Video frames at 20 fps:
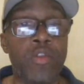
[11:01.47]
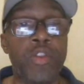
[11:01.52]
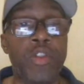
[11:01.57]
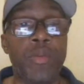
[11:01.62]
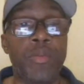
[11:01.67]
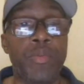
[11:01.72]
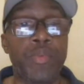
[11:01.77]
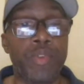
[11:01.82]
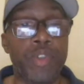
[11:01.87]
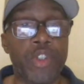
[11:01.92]
to
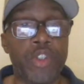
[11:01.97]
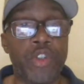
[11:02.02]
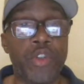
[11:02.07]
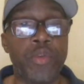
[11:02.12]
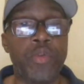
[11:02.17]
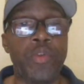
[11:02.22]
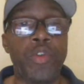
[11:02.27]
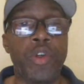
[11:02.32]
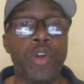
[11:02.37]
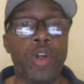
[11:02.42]
pursue
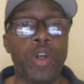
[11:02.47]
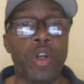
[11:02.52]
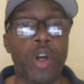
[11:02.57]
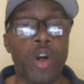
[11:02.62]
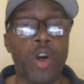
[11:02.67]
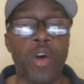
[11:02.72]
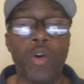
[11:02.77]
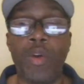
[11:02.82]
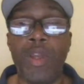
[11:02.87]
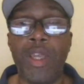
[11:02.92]
your
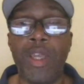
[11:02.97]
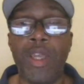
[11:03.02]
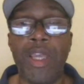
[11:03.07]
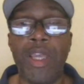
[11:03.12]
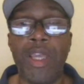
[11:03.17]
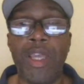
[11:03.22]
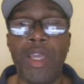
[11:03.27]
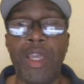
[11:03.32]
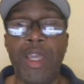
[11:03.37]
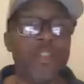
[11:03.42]
goal? And
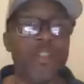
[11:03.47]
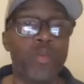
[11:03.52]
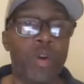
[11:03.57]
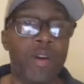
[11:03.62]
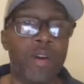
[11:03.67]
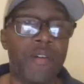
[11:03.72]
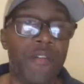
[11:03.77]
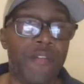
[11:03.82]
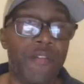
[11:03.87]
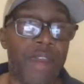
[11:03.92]
that's what
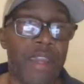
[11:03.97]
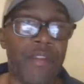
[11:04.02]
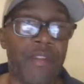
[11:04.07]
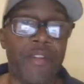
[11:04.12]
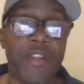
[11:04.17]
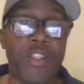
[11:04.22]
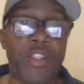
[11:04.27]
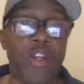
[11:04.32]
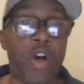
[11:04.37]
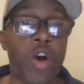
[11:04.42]
faith
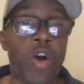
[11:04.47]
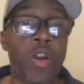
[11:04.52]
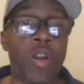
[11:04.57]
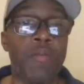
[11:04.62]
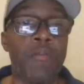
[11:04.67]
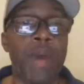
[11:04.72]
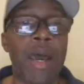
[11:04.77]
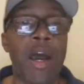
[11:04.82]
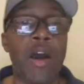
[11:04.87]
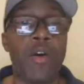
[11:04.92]
is all
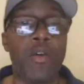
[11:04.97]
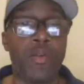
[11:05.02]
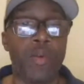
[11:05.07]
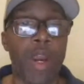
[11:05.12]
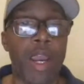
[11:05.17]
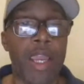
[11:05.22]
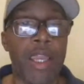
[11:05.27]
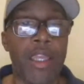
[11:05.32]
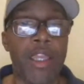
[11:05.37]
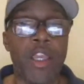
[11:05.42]
about,
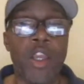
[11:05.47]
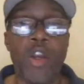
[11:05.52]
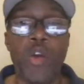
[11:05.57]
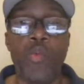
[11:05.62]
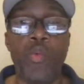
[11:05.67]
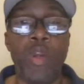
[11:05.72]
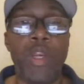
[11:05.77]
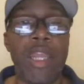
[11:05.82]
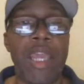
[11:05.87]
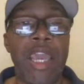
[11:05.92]
right?
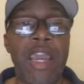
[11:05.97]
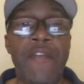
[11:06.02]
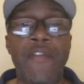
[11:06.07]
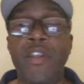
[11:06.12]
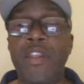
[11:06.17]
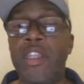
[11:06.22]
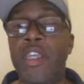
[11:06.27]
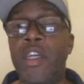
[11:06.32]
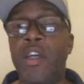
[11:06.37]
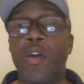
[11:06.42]
When
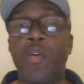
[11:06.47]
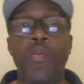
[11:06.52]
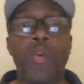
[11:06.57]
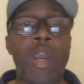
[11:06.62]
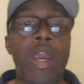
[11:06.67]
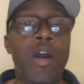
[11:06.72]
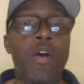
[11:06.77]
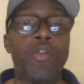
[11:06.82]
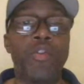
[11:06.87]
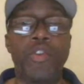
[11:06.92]
everything
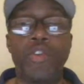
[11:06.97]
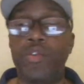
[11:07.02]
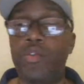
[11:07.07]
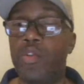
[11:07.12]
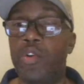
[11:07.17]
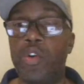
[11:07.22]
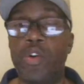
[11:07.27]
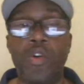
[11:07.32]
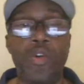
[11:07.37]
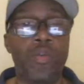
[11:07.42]
around you,
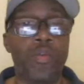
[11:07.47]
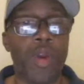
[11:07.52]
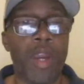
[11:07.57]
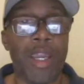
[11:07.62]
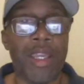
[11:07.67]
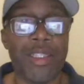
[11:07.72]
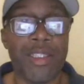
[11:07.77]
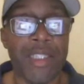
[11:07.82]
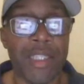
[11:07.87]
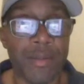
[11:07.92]

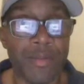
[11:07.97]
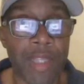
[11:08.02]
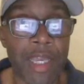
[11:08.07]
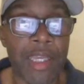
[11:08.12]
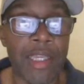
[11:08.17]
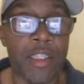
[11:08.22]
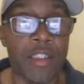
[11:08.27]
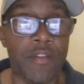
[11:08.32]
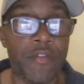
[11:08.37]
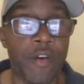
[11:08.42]
right, seems
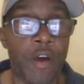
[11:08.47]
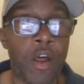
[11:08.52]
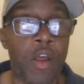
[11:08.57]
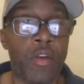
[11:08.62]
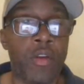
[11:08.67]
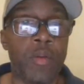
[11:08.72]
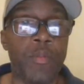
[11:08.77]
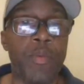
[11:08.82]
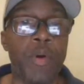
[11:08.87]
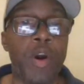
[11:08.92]
like it's
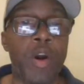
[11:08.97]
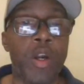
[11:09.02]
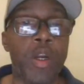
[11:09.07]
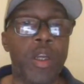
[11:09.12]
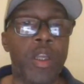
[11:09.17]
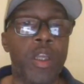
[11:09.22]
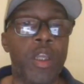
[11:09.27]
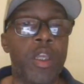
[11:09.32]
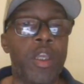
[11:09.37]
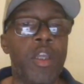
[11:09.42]
falling apart,
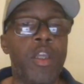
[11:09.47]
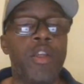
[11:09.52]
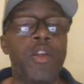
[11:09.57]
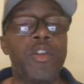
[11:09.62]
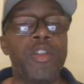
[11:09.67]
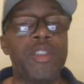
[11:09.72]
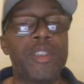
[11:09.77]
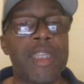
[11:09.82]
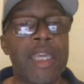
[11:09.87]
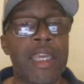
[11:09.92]
you're
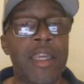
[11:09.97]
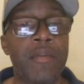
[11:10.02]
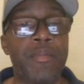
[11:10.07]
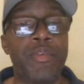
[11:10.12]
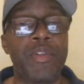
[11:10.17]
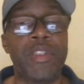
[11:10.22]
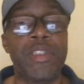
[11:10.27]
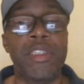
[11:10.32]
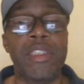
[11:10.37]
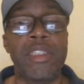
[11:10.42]
staying
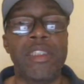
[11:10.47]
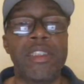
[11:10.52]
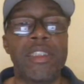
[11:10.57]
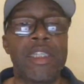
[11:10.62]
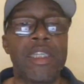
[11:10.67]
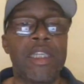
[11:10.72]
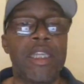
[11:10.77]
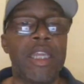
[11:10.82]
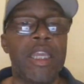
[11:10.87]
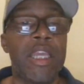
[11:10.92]

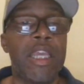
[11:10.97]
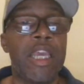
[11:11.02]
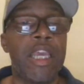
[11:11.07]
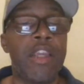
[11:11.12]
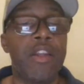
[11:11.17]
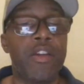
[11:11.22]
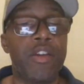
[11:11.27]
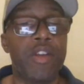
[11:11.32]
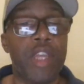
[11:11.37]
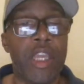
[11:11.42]
persistent
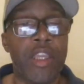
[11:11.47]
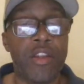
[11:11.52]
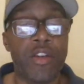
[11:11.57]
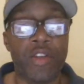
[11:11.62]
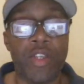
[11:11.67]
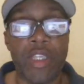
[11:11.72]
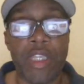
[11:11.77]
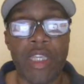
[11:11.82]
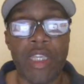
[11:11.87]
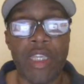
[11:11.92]
and you're and you're
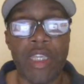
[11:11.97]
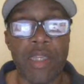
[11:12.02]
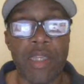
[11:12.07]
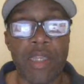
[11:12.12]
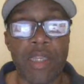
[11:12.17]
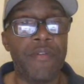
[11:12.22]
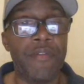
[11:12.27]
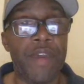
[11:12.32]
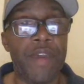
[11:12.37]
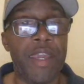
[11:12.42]
key to
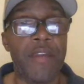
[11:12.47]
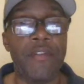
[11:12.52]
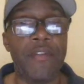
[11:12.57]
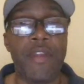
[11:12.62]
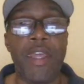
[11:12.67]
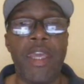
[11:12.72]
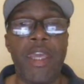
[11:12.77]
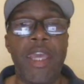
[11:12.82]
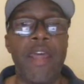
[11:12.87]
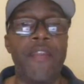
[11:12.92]
faith.
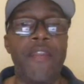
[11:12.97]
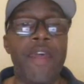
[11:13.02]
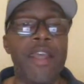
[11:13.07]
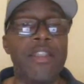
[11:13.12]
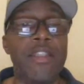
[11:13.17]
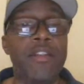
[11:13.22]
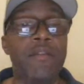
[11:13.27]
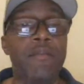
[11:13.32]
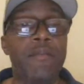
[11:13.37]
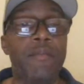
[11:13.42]
And that's
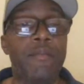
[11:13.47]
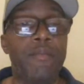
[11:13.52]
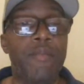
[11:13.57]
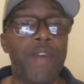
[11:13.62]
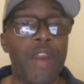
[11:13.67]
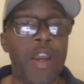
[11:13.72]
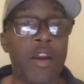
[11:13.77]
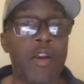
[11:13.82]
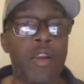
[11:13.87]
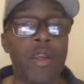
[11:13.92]
the
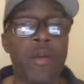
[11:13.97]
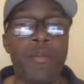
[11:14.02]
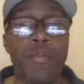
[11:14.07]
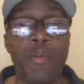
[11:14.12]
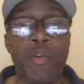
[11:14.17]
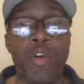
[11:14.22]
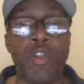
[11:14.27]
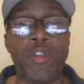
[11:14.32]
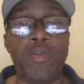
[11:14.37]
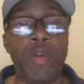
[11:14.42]
very
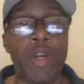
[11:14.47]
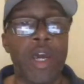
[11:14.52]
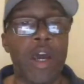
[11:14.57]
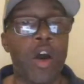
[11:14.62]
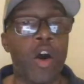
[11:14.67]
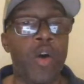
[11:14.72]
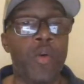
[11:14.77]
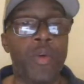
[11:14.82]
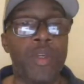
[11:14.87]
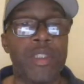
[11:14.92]
important what I
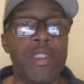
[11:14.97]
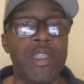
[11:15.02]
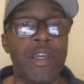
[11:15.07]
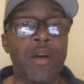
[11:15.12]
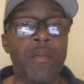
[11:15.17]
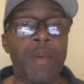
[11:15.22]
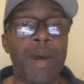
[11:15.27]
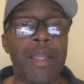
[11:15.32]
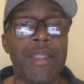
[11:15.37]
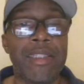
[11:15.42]
always tell
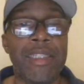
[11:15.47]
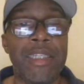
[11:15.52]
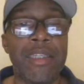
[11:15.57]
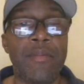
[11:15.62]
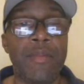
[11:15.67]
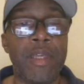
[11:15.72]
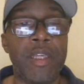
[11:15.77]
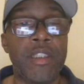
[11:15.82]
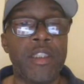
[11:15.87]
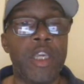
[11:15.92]
my
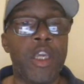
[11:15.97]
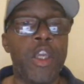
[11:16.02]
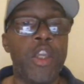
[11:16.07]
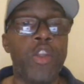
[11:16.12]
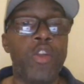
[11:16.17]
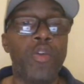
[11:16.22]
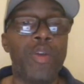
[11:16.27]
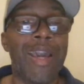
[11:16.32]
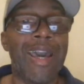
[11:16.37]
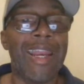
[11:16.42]
team is
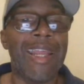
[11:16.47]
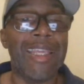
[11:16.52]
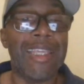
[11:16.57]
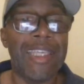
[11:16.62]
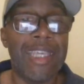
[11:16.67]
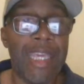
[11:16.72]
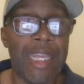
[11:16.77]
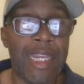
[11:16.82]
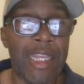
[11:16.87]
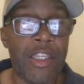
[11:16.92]
you got to
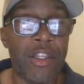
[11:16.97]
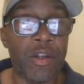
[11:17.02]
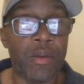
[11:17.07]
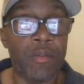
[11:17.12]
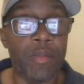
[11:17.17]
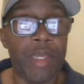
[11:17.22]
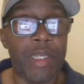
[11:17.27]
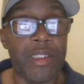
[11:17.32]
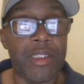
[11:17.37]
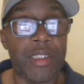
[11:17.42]
get in your
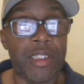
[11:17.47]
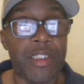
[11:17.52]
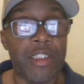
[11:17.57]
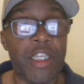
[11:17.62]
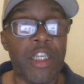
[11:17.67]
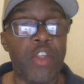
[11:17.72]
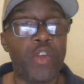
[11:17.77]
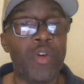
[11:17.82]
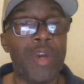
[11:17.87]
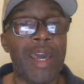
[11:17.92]
business,
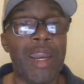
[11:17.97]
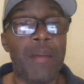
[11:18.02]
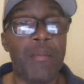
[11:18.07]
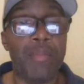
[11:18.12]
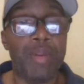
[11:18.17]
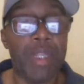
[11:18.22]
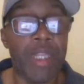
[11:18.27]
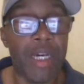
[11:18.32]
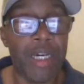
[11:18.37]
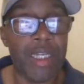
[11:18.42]
you got to
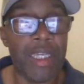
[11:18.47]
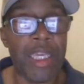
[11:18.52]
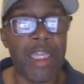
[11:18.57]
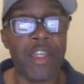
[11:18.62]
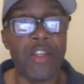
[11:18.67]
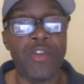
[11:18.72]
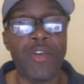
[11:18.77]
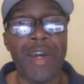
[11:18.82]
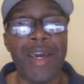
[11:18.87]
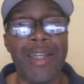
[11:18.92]
plug in,
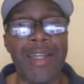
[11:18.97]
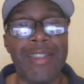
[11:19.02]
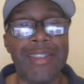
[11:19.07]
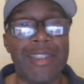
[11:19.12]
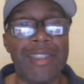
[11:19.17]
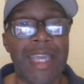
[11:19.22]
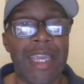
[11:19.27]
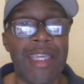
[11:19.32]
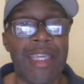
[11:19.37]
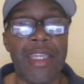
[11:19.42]
you got to
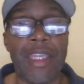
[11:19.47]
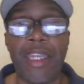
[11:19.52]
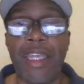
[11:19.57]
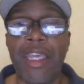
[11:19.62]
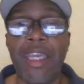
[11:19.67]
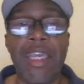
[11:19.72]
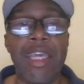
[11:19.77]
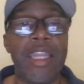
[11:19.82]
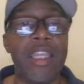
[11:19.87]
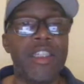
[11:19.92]
stay in.
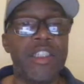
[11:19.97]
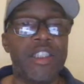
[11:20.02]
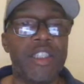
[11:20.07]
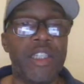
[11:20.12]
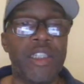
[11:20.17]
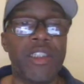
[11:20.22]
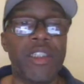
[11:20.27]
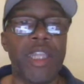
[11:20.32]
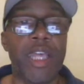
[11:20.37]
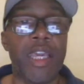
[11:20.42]
And it's
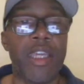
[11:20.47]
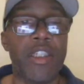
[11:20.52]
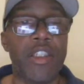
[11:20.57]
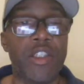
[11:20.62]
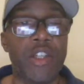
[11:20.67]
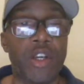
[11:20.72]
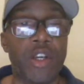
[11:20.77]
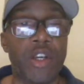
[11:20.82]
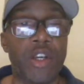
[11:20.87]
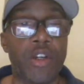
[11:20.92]
just like
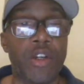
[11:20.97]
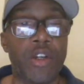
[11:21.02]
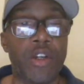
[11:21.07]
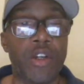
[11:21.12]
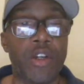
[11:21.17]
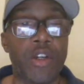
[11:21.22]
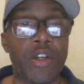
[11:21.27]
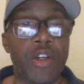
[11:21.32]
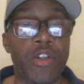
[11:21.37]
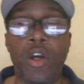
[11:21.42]
church,
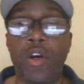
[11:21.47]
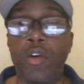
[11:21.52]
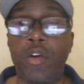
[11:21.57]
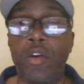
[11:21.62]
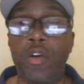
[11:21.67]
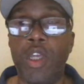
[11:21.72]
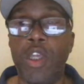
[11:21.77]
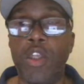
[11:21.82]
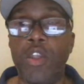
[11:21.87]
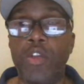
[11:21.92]
you know.
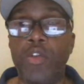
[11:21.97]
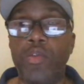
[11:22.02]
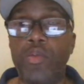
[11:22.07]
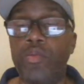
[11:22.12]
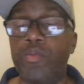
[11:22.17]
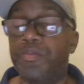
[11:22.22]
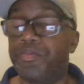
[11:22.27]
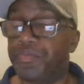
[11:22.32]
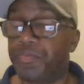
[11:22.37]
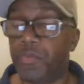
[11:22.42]
You
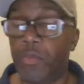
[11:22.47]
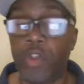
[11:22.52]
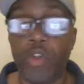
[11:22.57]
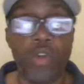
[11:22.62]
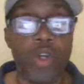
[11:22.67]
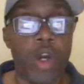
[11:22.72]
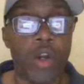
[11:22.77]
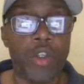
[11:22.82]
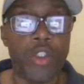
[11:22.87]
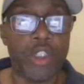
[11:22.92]
you
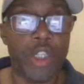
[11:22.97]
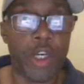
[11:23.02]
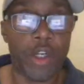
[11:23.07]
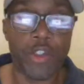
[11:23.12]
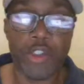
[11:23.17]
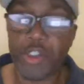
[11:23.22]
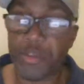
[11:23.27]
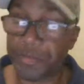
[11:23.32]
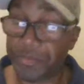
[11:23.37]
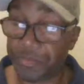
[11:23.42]
go to
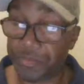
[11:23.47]
church,